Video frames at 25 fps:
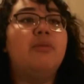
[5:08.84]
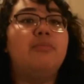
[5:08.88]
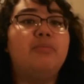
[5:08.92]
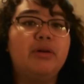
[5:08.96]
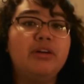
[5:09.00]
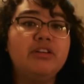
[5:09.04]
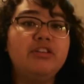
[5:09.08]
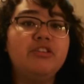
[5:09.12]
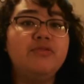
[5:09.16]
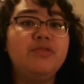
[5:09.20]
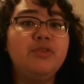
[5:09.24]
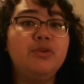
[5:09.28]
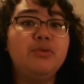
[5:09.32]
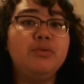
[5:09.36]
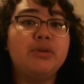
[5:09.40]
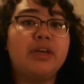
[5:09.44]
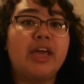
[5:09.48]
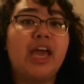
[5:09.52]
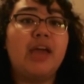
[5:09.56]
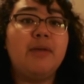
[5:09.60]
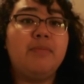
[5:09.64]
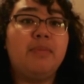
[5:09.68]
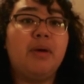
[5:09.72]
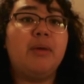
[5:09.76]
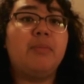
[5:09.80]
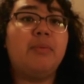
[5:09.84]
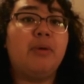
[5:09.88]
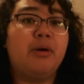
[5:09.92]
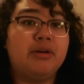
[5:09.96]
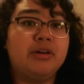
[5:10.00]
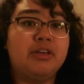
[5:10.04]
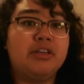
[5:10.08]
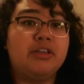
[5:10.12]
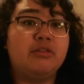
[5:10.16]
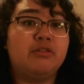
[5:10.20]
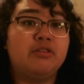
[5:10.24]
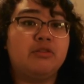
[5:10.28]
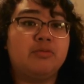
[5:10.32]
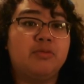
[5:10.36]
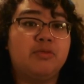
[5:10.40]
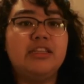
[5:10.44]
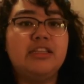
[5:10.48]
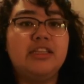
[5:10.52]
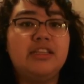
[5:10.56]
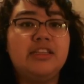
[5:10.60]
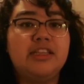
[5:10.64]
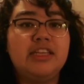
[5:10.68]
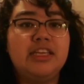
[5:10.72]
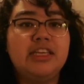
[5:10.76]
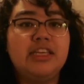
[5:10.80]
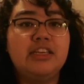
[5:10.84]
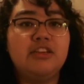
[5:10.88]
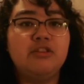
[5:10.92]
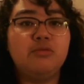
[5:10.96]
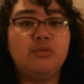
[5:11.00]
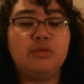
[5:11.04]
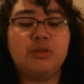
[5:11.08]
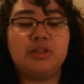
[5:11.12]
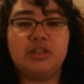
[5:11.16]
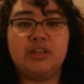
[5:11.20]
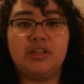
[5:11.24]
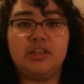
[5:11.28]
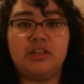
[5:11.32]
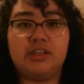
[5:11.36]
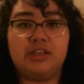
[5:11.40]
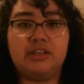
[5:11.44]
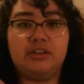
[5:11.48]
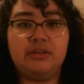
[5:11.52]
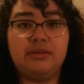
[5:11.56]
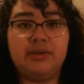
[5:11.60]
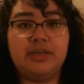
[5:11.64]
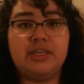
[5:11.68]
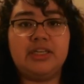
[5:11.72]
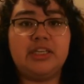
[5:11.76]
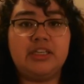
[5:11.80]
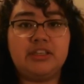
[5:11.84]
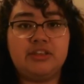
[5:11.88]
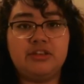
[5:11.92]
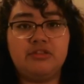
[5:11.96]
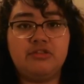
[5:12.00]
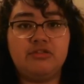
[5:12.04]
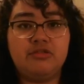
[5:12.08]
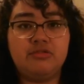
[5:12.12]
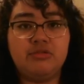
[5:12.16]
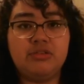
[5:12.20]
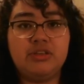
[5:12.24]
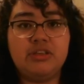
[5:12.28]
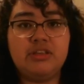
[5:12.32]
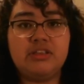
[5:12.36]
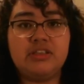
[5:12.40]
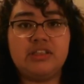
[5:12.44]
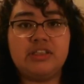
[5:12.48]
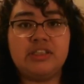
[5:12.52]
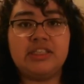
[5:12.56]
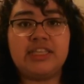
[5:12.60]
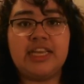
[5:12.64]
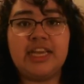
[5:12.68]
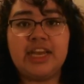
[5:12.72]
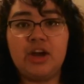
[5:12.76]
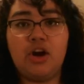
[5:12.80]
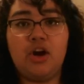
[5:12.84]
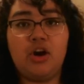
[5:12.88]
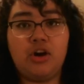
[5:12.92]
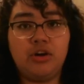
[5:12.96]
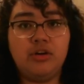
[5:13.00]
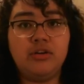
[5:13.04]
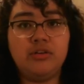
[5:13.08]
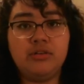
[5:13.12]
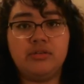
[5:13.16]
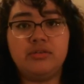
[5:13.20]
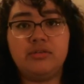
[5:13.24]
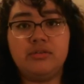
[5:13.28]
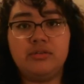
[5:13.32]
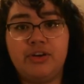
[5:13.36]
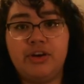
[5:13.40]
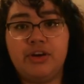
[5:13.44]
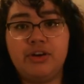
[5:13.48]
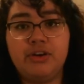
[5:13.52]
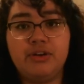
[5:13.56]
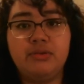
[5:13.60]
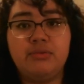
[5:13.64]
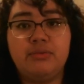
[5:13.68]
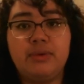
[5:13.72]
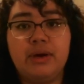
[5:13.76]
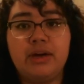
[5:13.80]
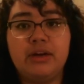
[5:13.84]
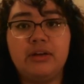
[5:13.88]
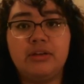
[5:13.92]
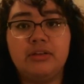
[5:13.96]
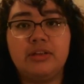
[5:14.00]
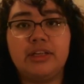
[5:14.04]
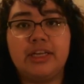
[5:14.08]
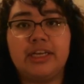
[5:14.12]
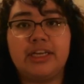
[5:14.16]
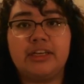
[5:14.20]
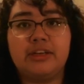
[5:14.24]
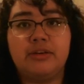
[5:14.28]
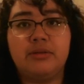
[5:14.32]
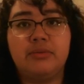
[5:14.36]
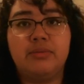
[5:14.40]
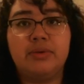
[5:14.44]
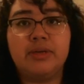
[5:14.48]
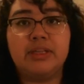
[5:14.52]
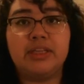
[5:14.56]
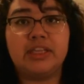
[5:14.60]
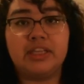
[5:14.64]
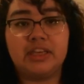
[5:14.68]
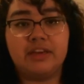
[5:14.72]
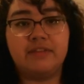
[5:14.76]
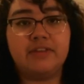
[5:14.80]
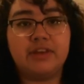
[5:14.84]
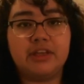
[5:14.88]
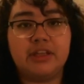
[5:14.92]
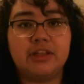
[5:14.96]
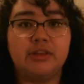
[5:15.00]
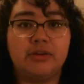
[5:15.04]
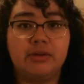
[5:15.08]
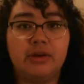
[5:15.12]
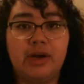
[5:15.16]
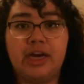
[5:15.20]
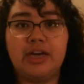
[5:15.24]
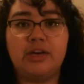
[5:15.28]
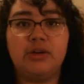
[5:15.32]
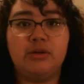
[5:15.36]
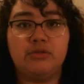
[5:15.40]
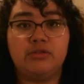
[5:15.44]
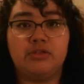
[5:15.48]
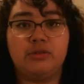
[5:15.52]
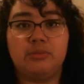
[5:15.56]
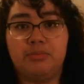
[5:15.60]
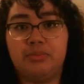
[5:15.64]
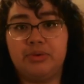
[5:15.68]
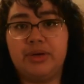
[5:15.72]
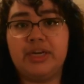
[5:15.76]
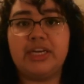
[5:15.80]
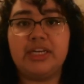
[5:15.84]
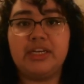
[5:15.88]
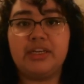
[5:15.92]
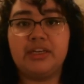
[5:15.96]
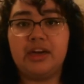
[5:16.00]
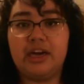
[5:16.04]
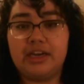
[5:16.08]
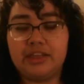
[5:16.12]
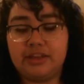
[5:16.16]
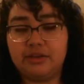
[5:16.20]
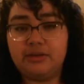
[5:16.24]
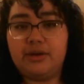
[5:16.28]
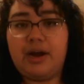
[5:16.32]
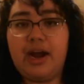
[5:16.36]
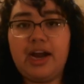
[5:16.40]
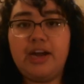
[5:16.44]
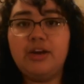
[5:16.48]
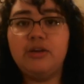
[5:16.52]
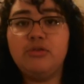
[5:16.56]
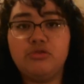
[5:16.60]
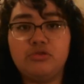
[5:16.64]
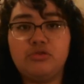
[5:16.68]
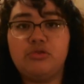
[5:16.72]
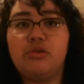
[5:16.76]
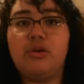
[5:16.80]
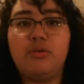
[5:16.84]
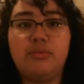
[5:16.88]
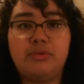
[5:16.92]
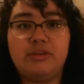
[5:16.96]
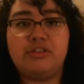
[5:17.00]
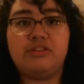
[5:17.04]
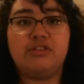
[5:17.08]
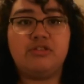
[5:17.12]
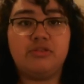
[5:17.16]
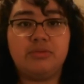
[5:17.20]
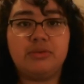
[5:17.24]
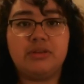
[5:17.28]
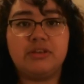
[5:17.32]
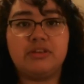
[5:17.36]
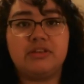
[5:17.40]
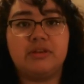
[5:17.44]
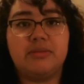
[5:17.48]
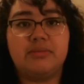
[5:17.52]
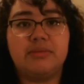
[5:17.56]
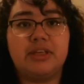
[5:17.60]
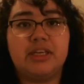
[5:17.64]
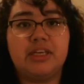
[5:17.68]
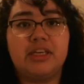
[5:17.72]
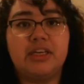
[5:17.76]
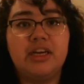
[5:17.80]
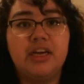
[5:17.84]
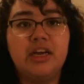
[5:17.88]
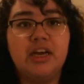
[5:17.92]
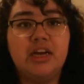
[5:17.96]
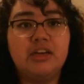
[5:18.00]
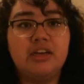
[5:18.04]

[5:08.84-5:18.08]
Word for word: leave bunch of you in k-pop already knows the thing is with the korean industries they aren't very well like with giving their idols a break their idols are always doing something